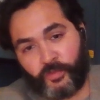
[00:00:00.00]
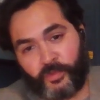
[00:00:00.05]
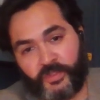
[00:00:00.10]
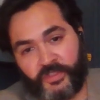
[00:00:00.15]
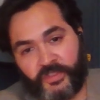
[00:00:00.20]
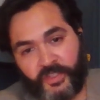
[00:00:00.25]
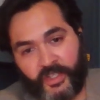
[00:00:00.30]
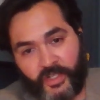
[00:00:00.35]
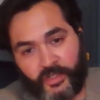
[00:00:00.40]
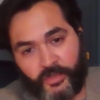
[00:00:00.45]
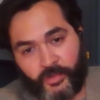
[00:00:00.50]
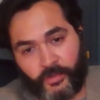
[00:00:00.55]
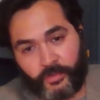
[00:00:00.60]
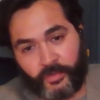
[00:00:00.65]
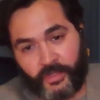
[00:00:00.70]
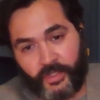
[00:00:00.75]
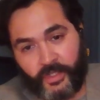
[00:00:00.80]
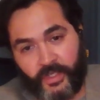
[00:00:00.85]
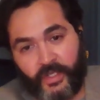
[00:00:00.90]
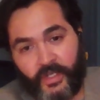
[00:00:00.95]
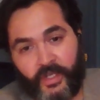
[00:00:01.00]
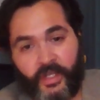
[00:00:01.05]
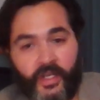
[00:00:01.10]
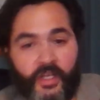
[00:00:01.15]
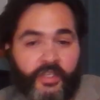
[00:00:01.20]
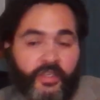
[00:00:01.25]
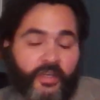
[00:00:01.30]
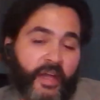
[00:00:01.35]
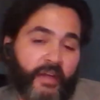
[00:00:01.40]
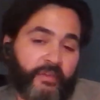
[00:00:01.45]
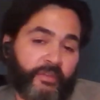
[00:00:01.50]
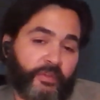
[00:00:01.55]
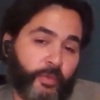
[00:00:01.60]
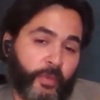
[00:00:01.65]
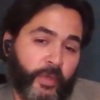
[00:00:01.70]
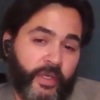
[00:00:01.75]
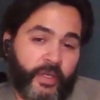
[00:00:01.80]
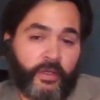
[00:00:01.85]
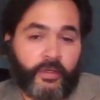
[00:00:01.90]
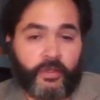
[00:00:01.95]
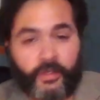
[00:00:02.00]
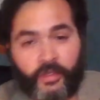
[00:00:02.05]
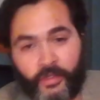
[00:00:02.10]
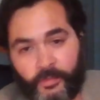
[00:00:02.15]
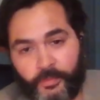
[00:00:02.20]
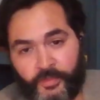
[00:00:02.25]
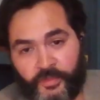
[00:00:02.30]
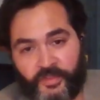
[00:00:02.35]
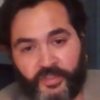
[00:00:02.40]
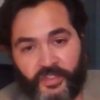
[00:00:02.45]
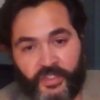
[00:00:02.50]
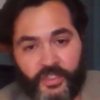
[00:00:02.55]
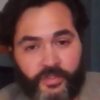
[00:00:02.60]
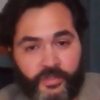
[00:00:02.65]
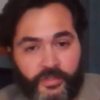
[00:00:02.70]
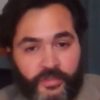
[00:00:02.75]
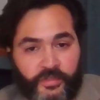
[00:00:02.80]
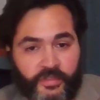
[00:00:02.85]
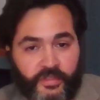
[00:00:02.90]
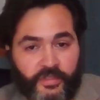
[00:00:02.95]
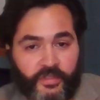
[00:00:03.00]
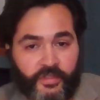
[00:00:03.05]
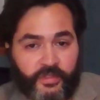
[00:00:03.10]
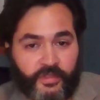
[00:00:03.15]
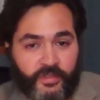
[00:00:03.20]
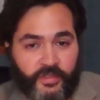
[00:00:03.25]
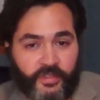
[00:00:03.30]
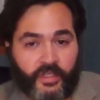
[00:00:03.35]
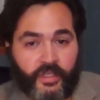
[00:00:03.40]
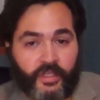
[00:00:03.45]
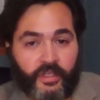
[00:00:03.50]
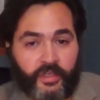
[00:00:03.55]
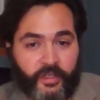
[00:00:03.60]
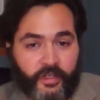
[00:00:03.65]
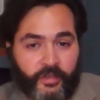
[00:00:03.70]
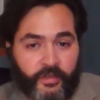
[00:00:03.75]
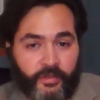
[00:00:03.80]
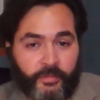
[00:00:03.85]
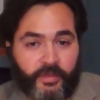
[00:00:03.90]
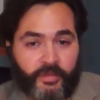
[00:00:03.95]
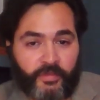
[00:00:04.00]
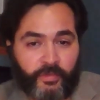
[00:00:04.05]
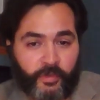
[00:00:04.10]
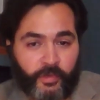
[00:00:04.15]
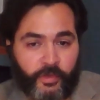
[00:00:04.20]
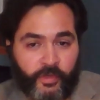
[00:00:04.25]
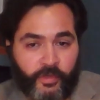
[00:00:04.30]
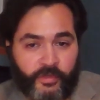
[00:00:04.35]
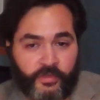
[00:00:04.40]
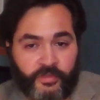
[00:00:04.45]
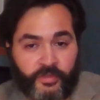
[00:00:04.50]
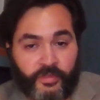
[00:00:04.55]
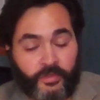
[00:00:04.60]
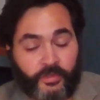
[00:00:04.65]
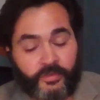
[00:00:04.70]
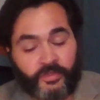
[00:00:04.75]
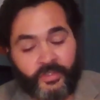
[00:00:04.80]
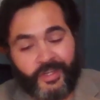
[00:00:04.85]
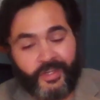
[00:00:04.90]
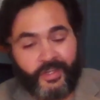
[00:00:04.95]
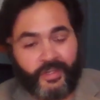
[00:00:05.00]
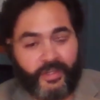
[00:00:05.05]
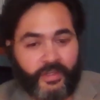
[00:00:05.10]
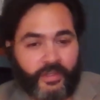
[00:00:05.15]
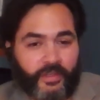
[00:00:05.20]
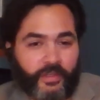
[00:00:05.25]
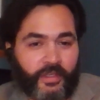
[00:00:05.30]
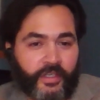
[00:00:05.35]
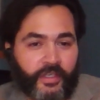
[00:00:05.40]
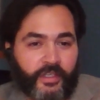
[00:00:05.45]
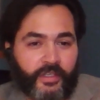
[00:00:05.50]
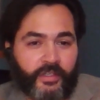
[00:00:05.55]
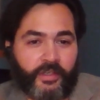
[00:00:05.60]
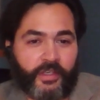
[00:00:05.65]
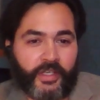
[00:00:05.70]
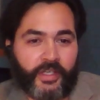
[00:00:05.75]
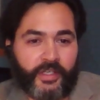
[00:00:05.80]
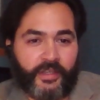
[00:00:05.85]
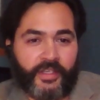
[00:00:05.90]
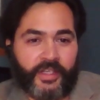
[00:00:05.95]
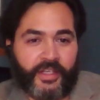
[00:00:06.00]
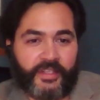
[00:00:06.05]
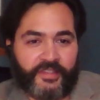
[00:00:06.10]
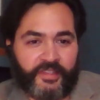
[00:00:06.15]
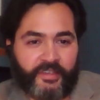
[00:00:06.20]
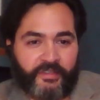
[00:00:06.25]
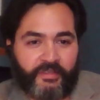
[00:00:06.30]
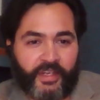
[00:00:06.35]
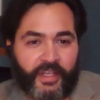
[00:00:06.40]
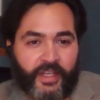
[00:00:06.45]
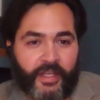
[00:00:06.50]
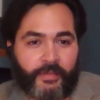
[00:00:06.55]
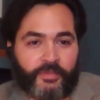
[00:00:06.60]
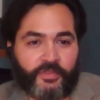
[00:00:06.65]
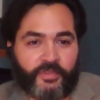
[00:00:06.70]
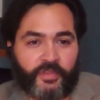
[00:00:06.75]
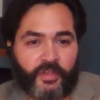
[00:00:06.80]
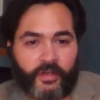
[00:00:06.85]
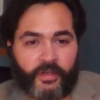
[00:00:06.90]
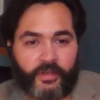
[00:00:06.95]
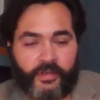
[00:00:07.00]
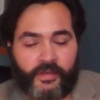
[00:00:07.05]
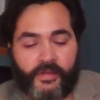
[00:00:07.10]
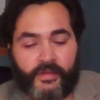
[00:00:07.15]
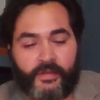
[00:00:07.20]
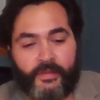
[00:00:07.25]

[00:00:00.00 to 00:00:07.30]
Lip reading: one scheduled and you have to wait on other procedures to clear before yours goes, if you're lucky, you get that 7 a.m. start.